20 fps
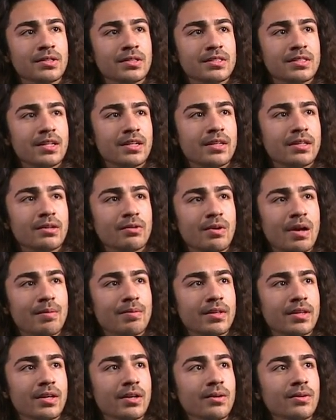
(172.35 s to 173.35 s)
So it's not going to
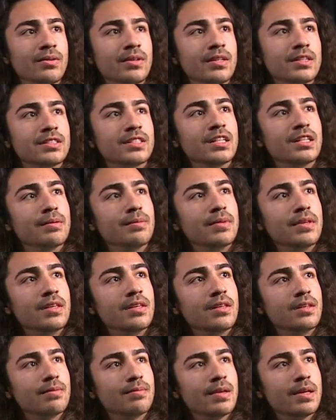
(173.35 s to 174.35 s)
grab the Coke, it's going to
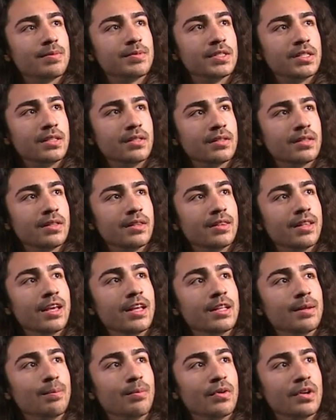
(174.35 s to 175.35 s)
be Pepsi
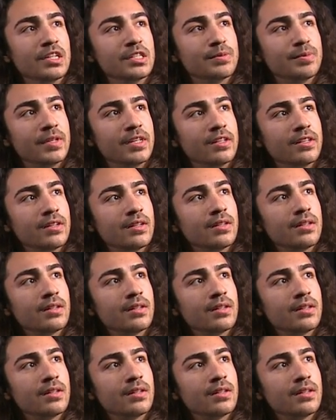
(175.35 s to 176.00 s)
that it brings me.